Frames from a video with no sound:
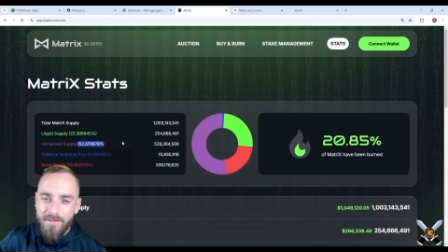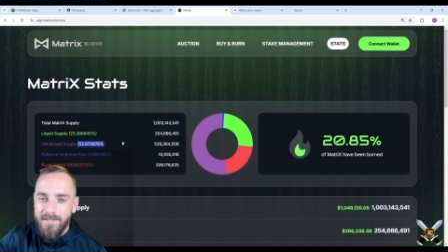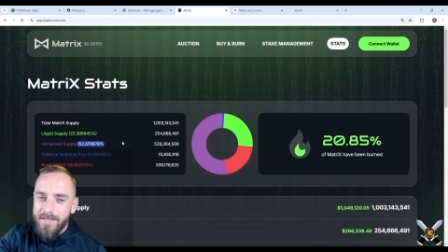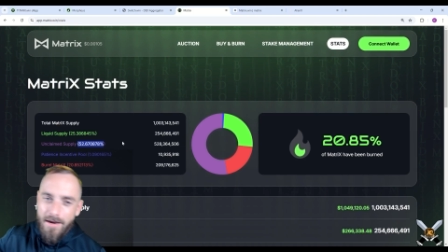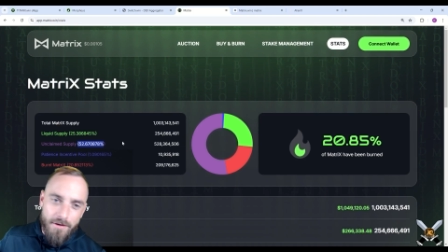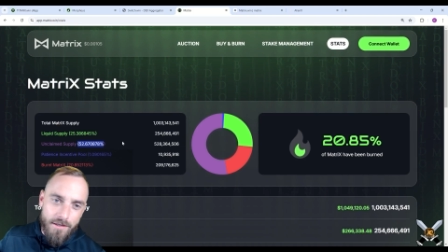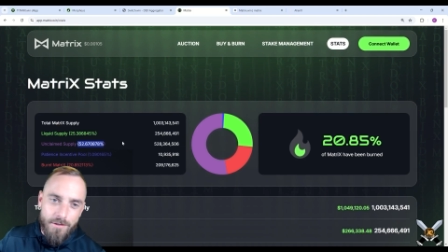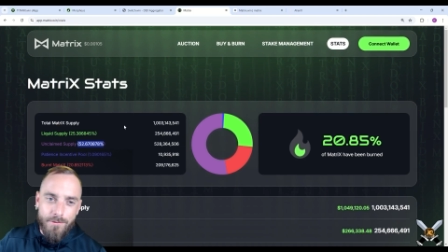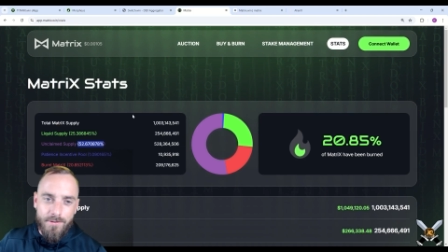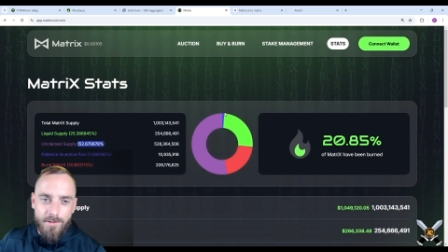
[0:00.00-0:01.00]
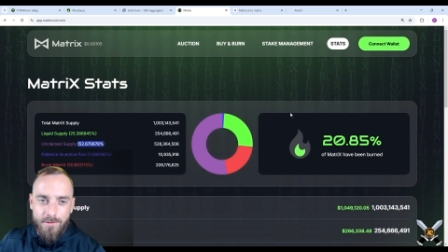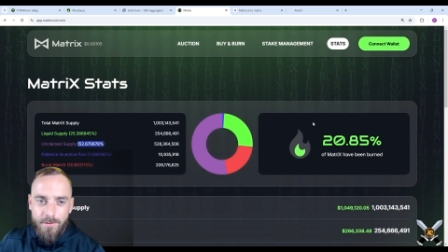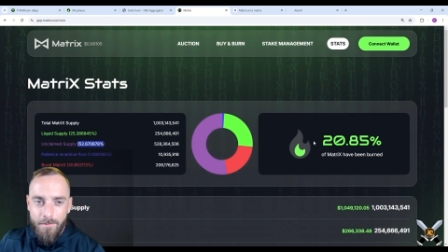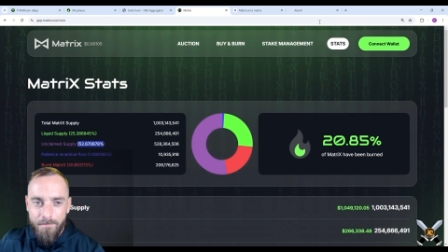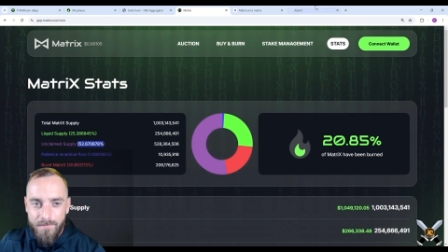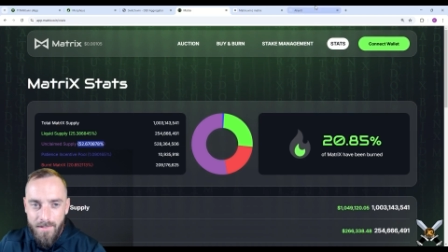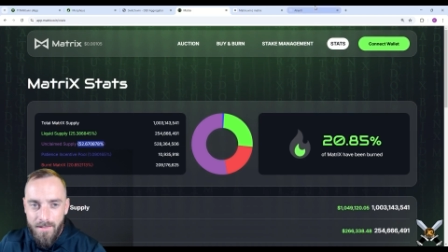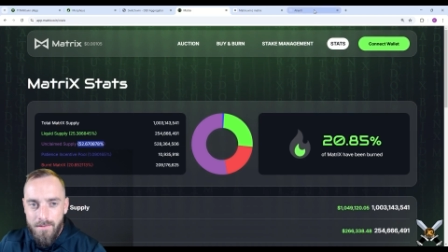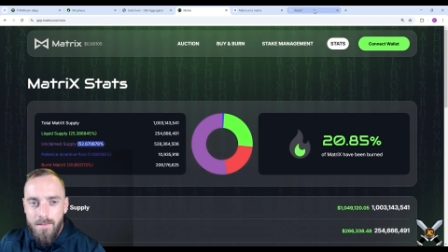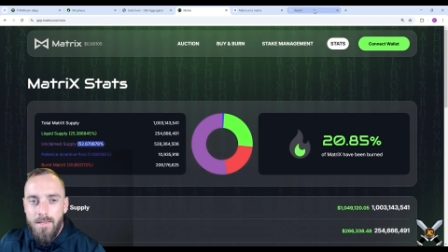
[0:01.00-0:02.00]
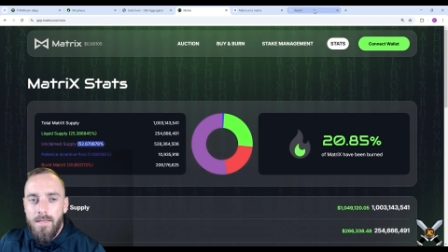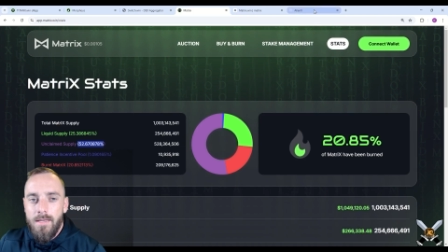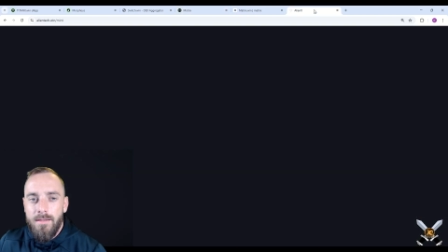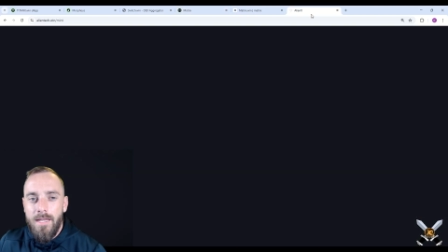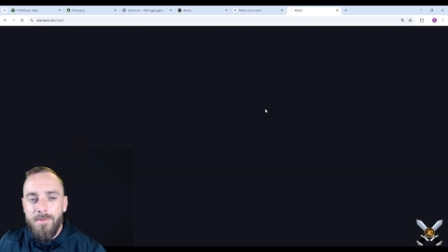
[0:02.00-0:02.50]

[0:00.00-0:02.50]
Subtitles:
the entire ecosystem. The name